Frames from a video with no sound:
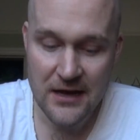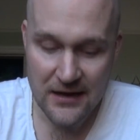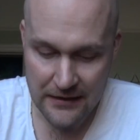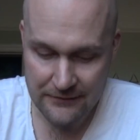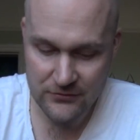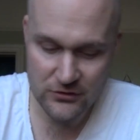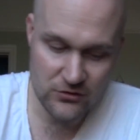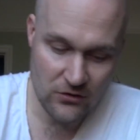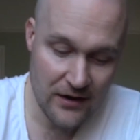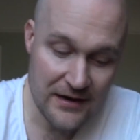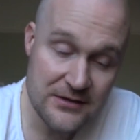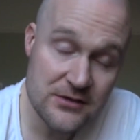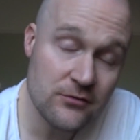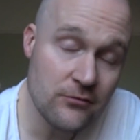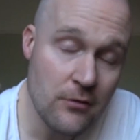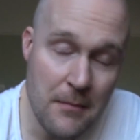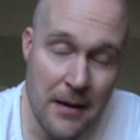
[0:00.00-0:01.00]
If you're trying
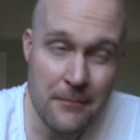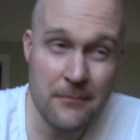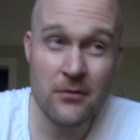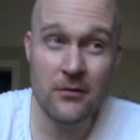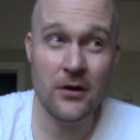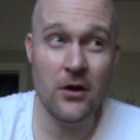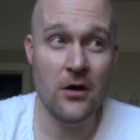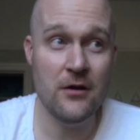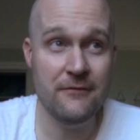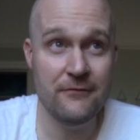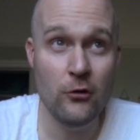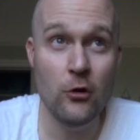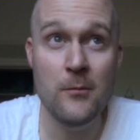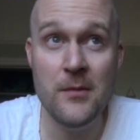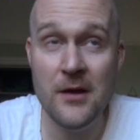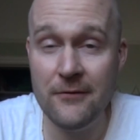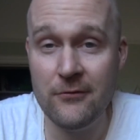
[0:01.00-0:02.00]
to remember a kind of
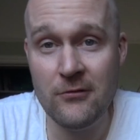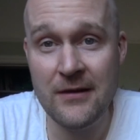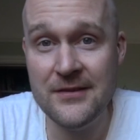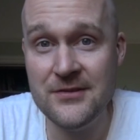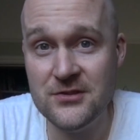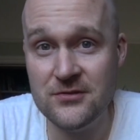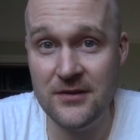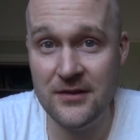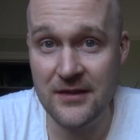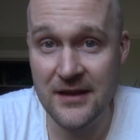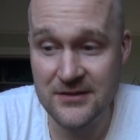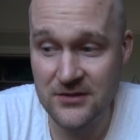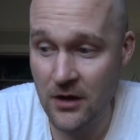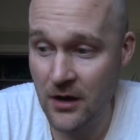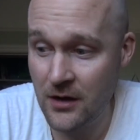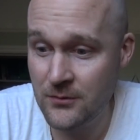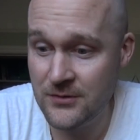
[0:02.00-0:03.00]
formula for answering this,
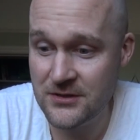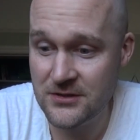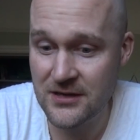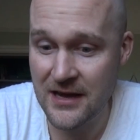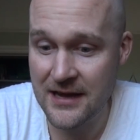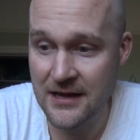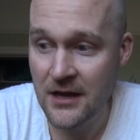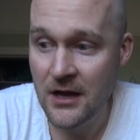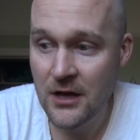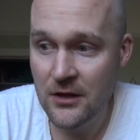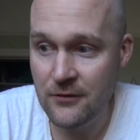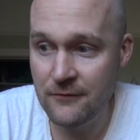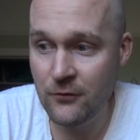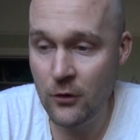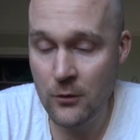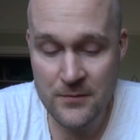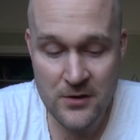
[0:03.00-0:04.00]
I would say the
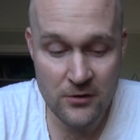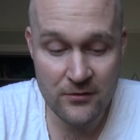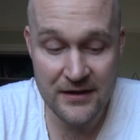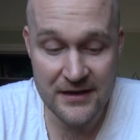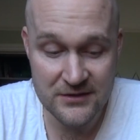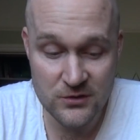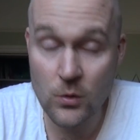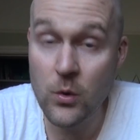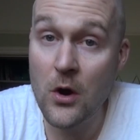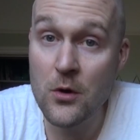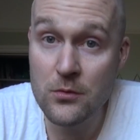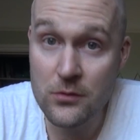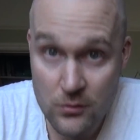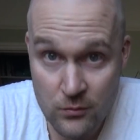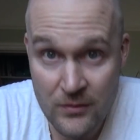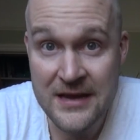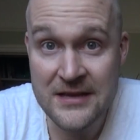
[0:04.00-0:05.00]
formula is quote
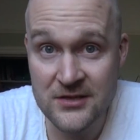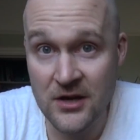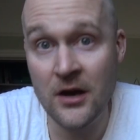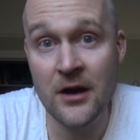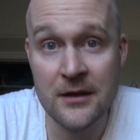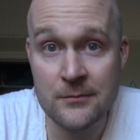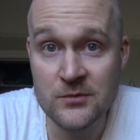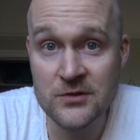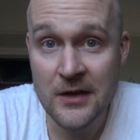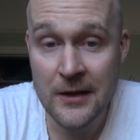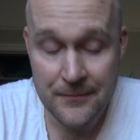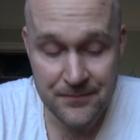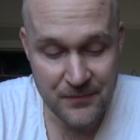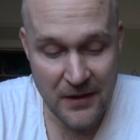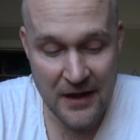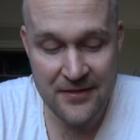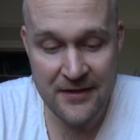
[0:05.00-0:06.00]
3 times,
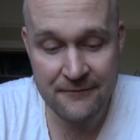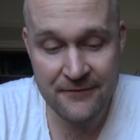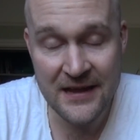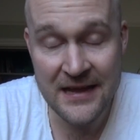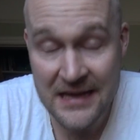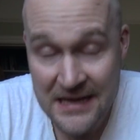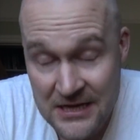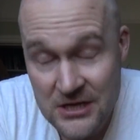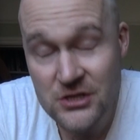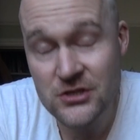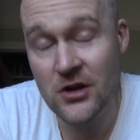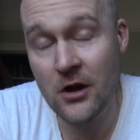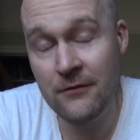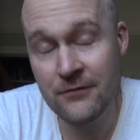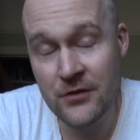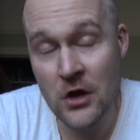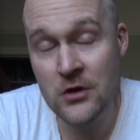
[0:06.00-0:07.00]
and then for each
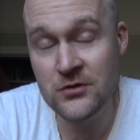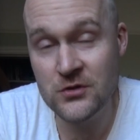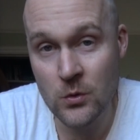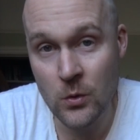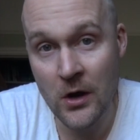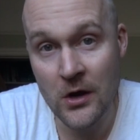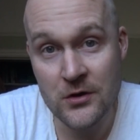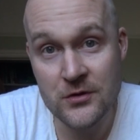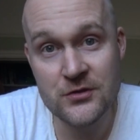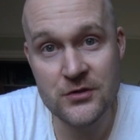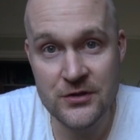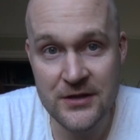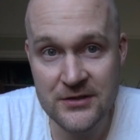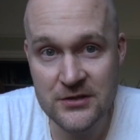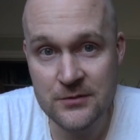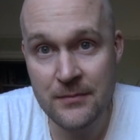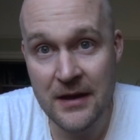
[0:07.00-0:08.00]
of those quotes you
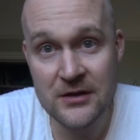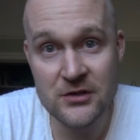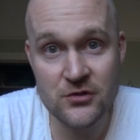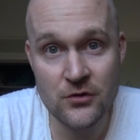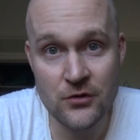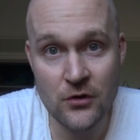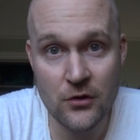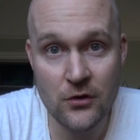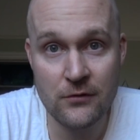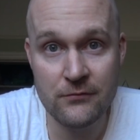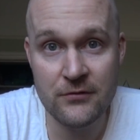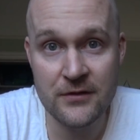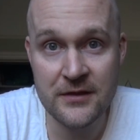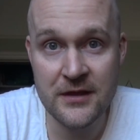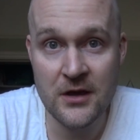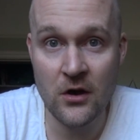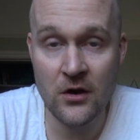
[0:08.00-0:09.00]
need to make sure you're
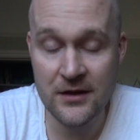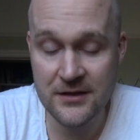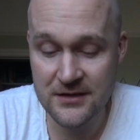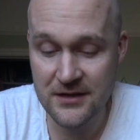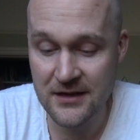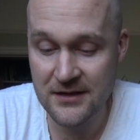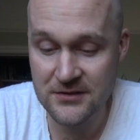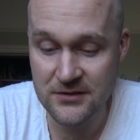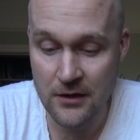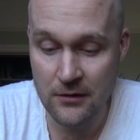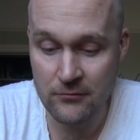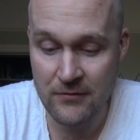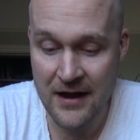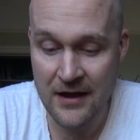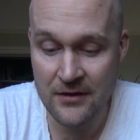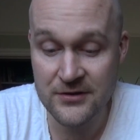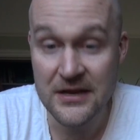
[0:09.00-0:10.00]
covering the ideas
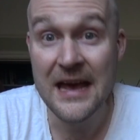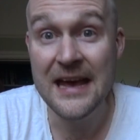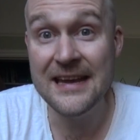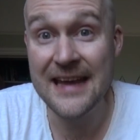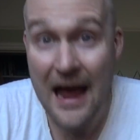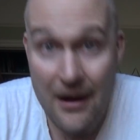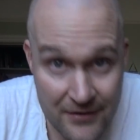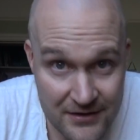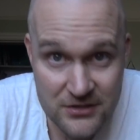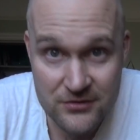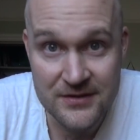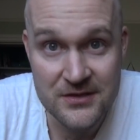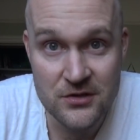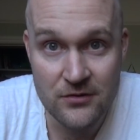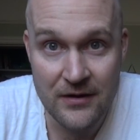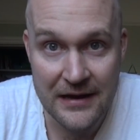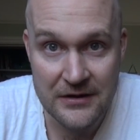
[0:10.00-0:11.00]
around character
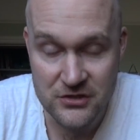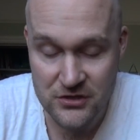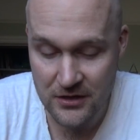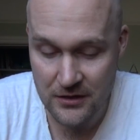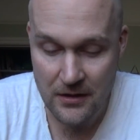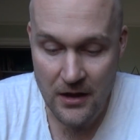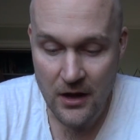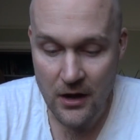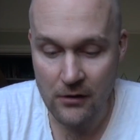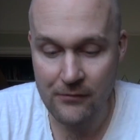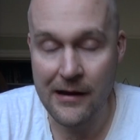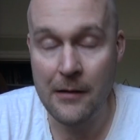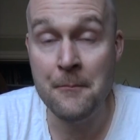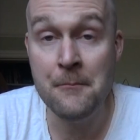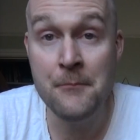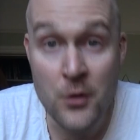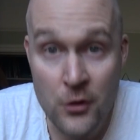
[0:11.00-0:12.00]
interaction,
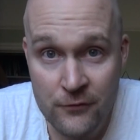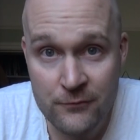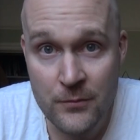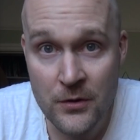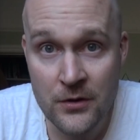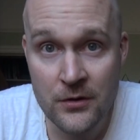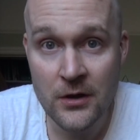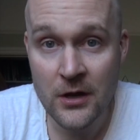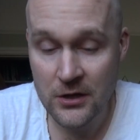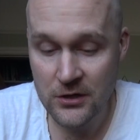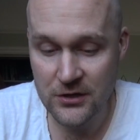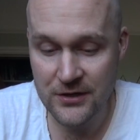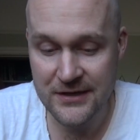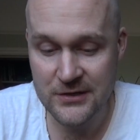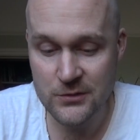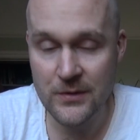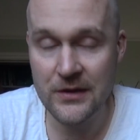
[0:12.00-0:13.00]
around movement. You
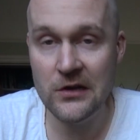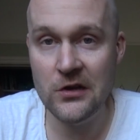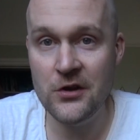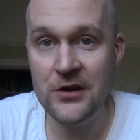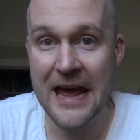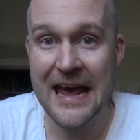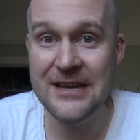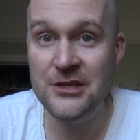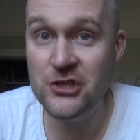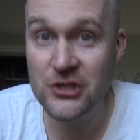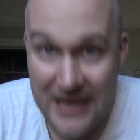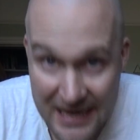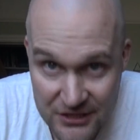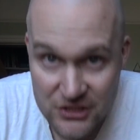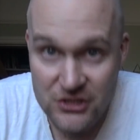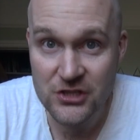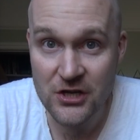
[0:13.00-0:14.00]
need to include a
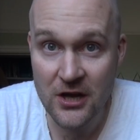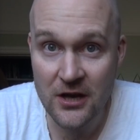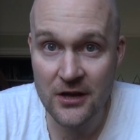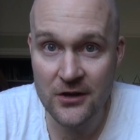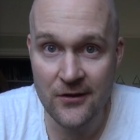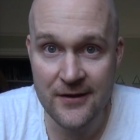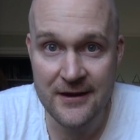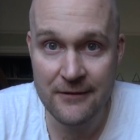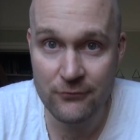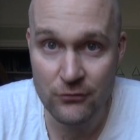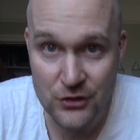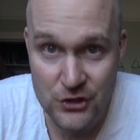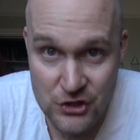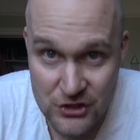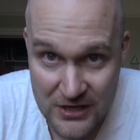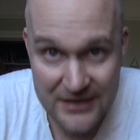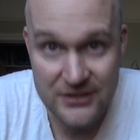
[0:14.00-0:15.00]
gesture, an idea for a
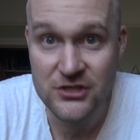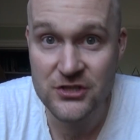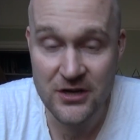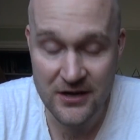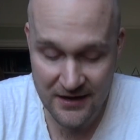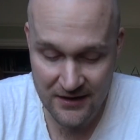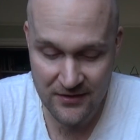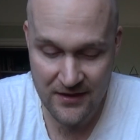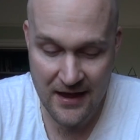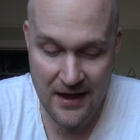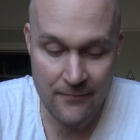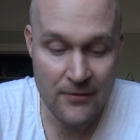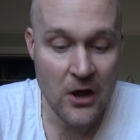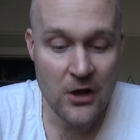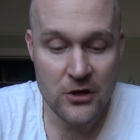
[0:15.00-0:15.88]
gesture in there.